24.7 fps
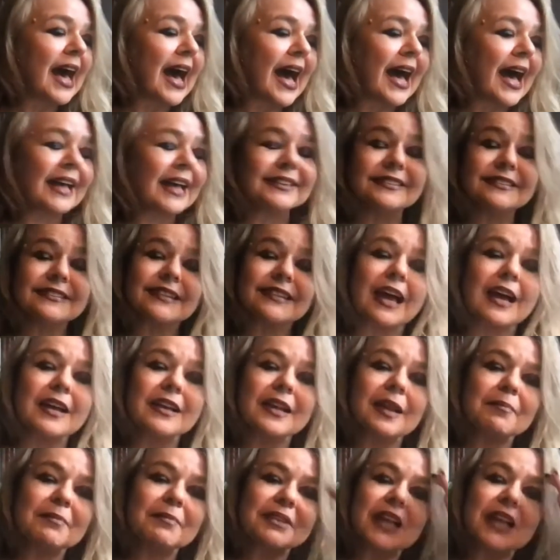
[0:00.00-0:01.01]
And, and
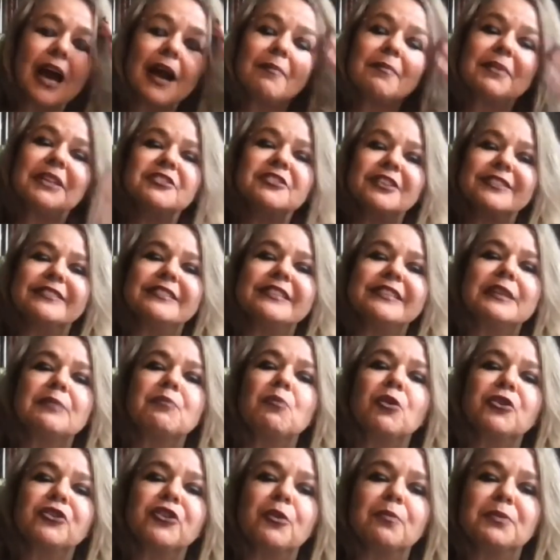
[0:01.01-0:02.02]
I'm, I'm interested in
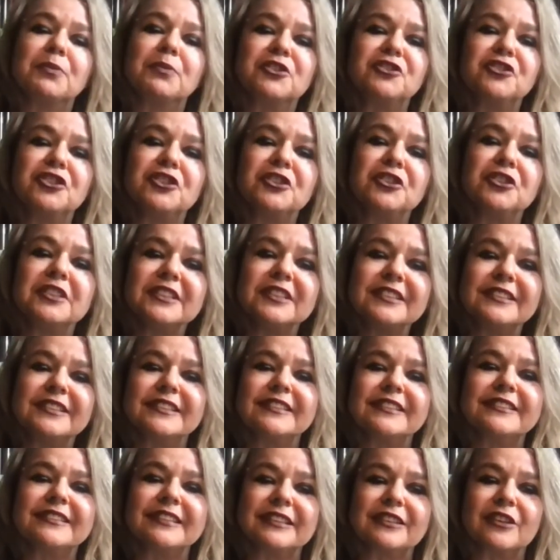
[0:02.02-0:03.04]
what
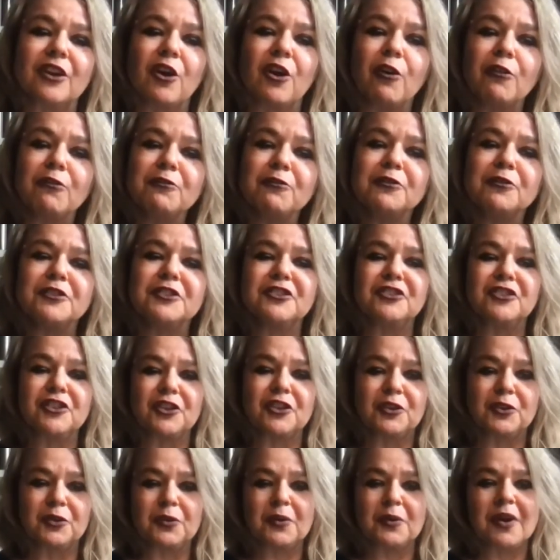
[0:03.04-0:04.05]
opportunities it offered
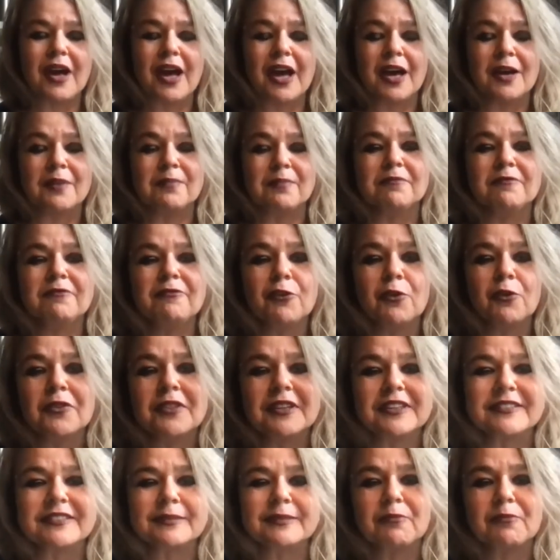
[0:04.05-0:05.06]
you um, for
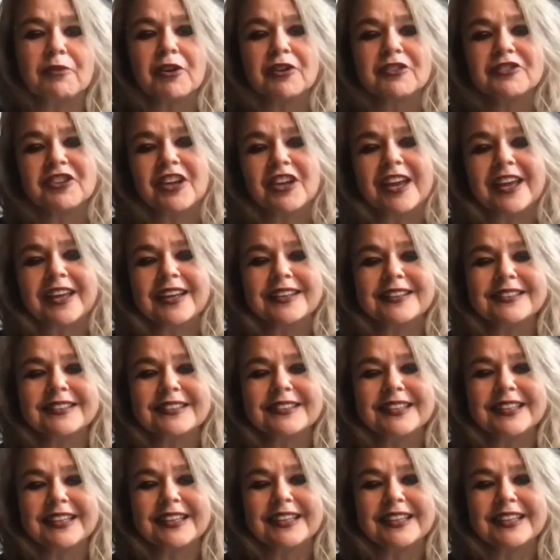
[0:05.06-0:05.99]
this project.